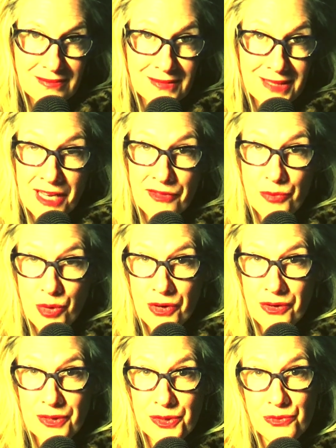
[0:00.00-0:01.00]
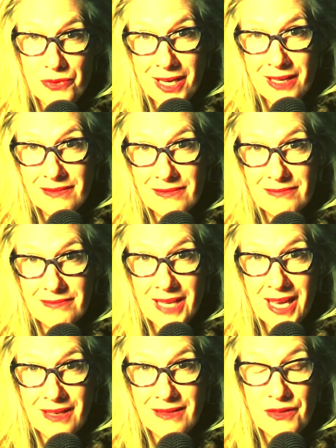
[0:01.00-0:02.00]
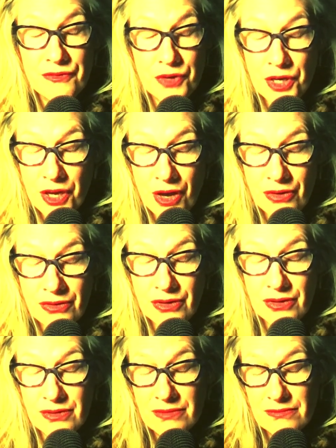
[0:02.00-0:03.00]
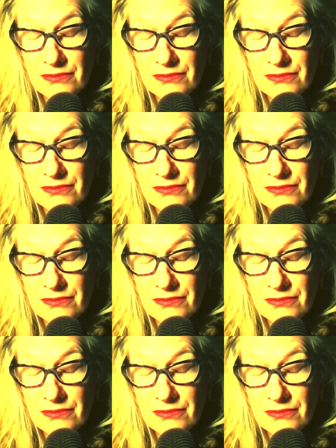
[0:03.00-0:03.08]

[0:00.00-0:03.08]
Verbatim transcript: Dave Portnoy's rant and the video could